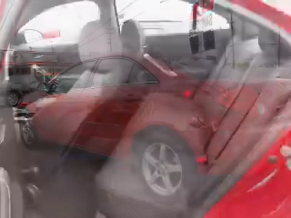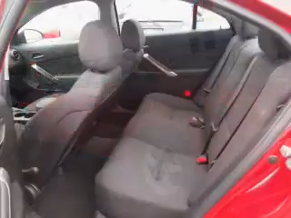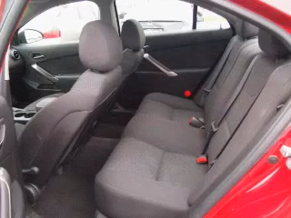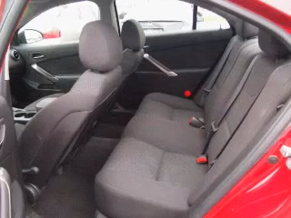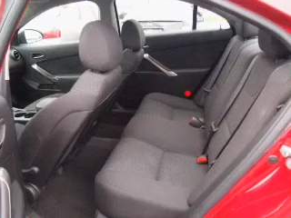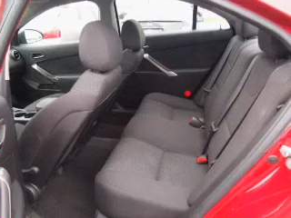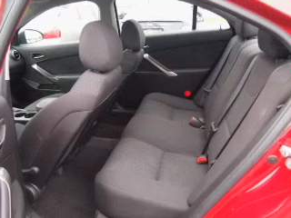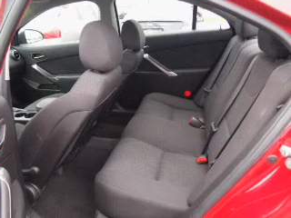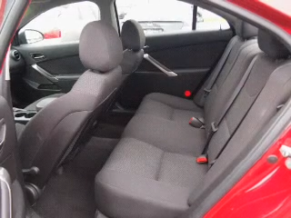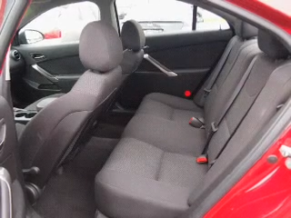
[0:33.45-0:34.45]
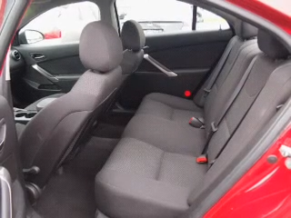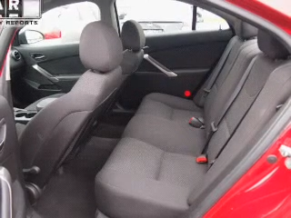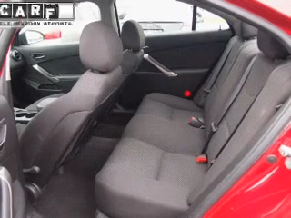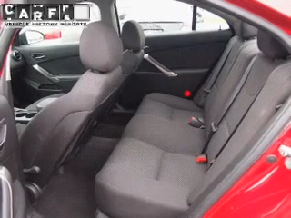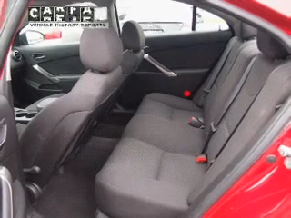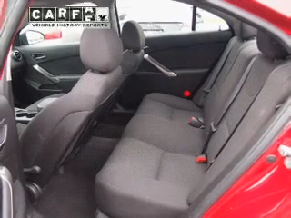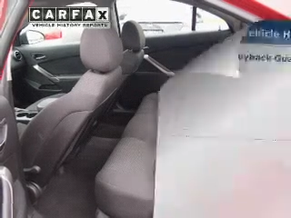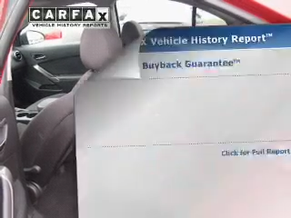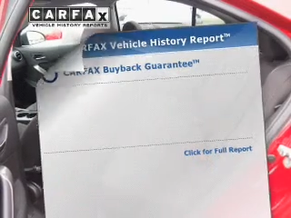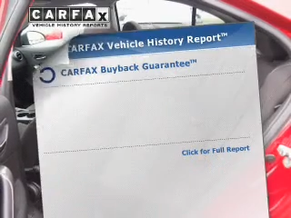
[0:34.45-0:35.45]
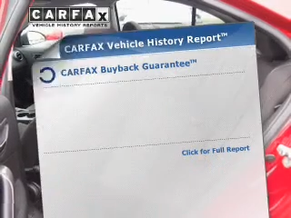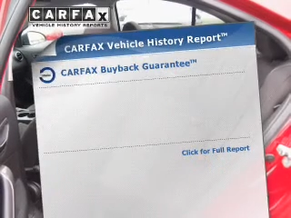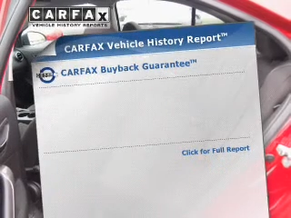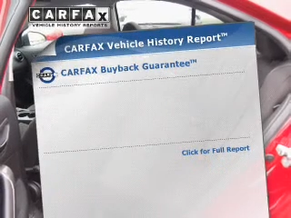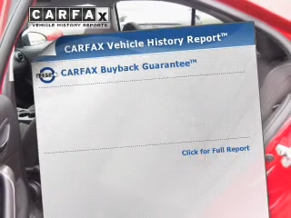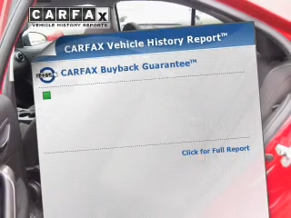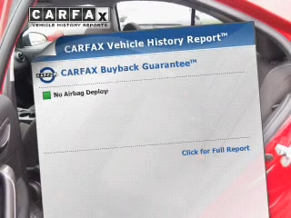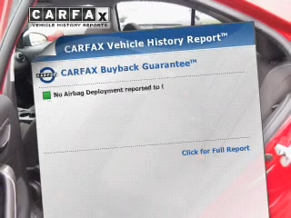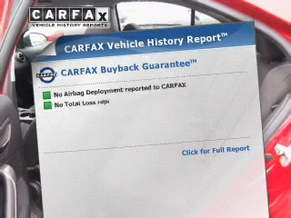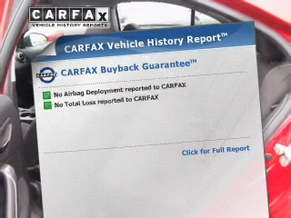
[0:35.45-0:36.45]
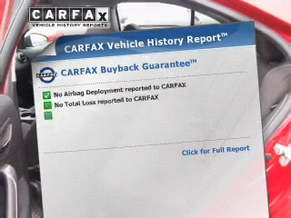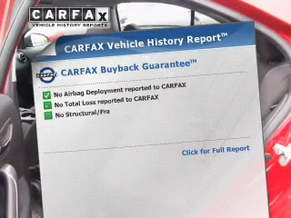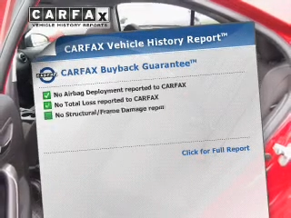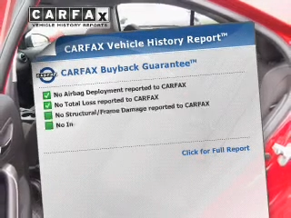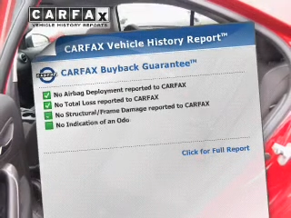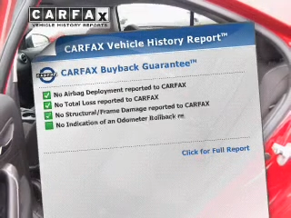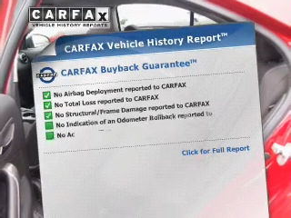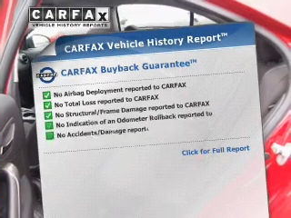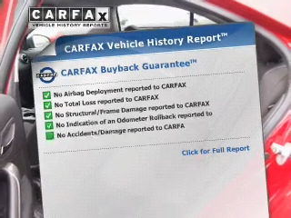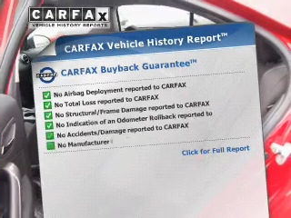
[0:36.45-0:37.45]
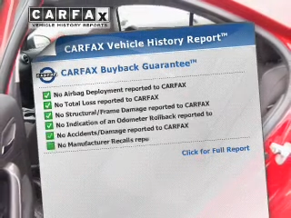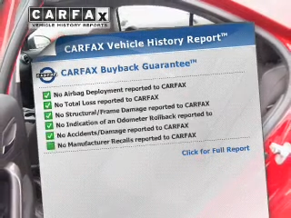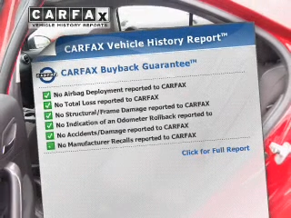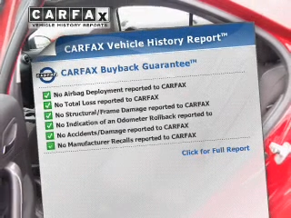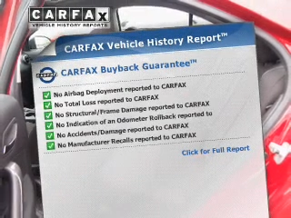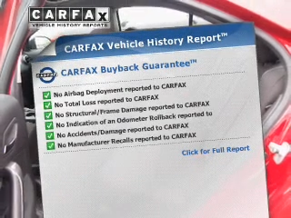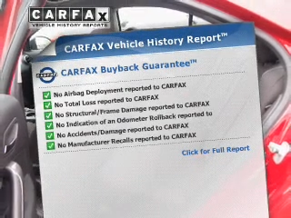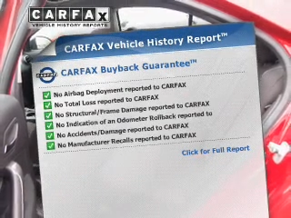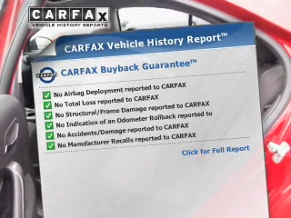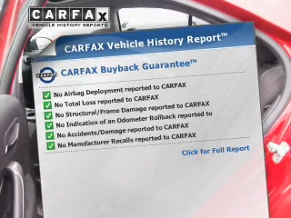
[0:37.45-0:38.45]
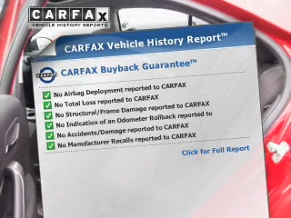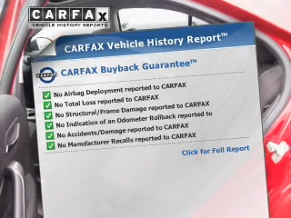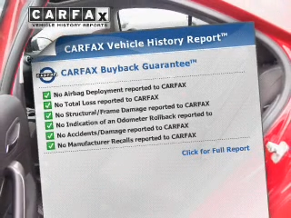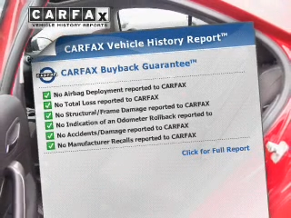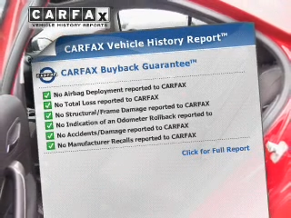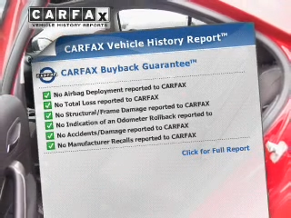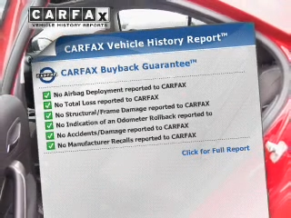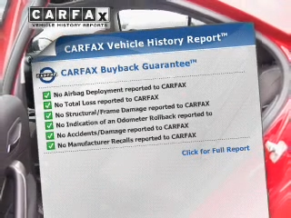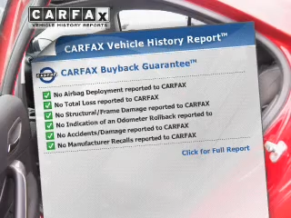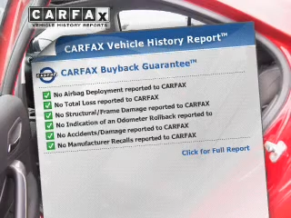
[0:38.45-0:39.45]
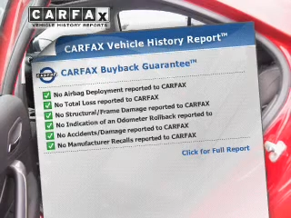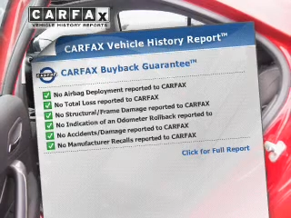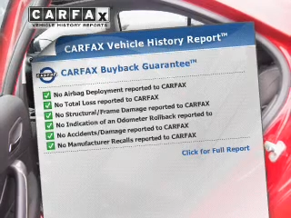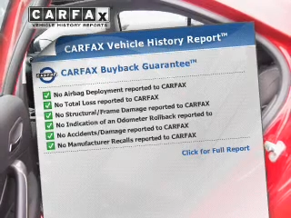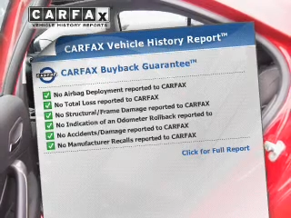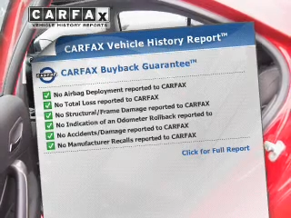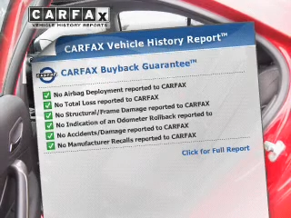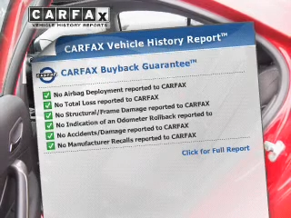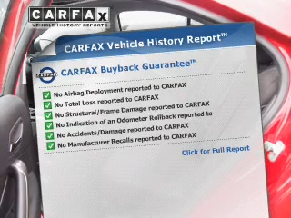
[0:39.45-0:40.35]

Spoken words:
No face is visible, so there are no lips to read.